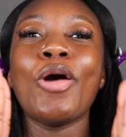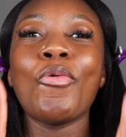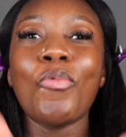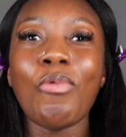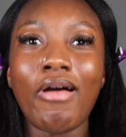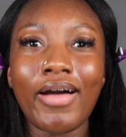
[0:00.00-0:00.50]

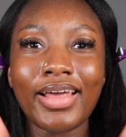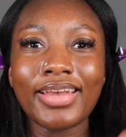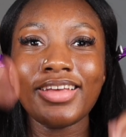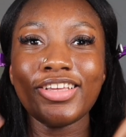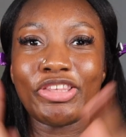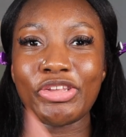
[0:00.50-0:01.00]

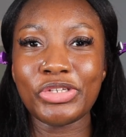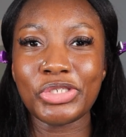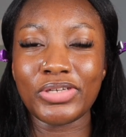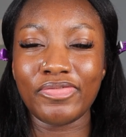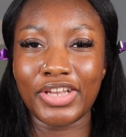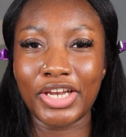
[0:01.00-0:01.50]
One
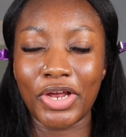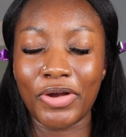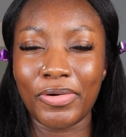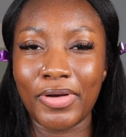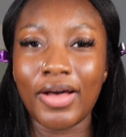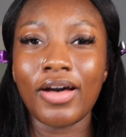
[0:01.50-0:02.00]
YouTube
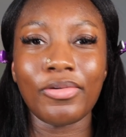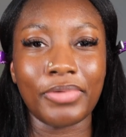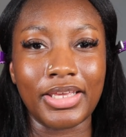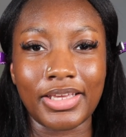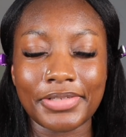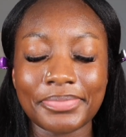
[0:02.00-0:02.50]
video a
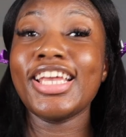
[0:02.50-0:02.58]
week.